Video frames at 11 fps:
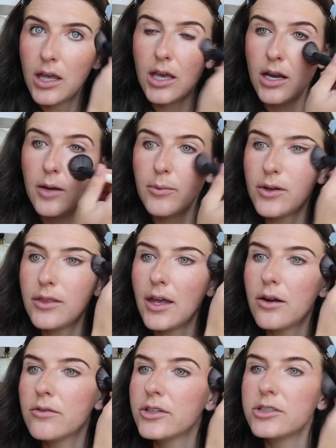And I put that
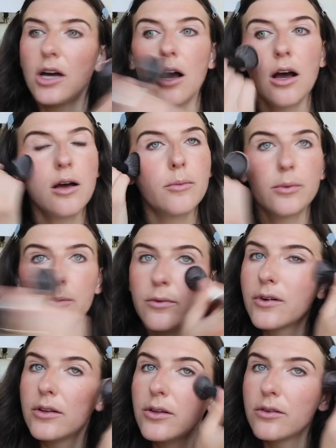over top
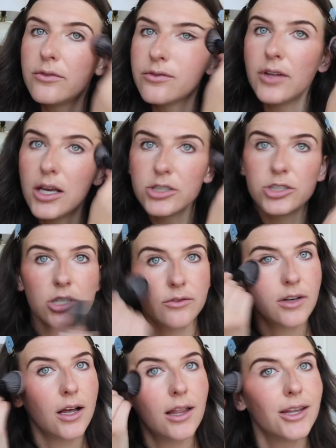for a little flush of
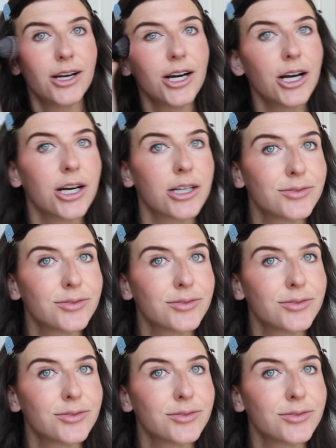color.